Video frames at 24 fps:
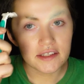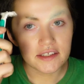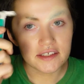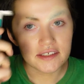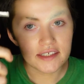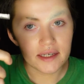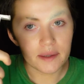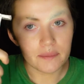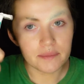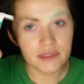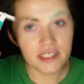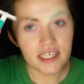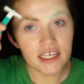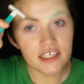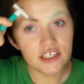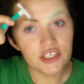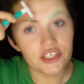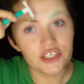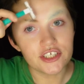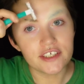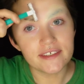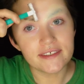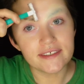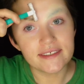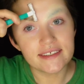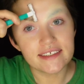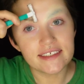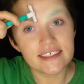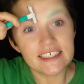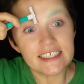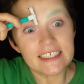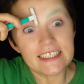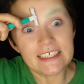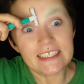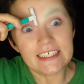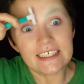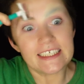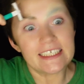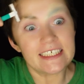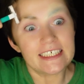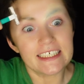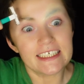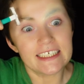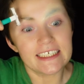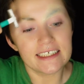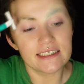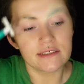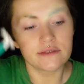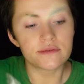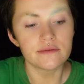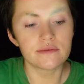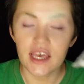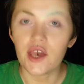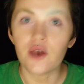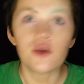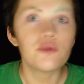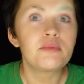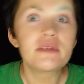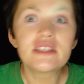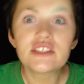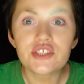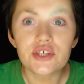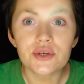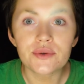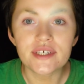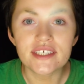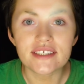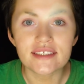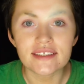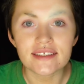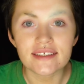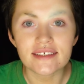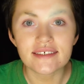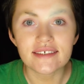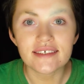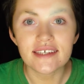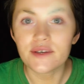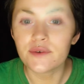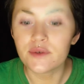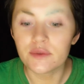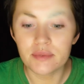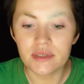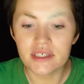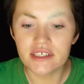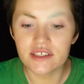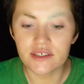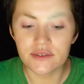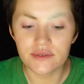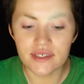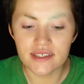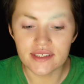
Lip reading: The temptation. It'd be so easy. It would be so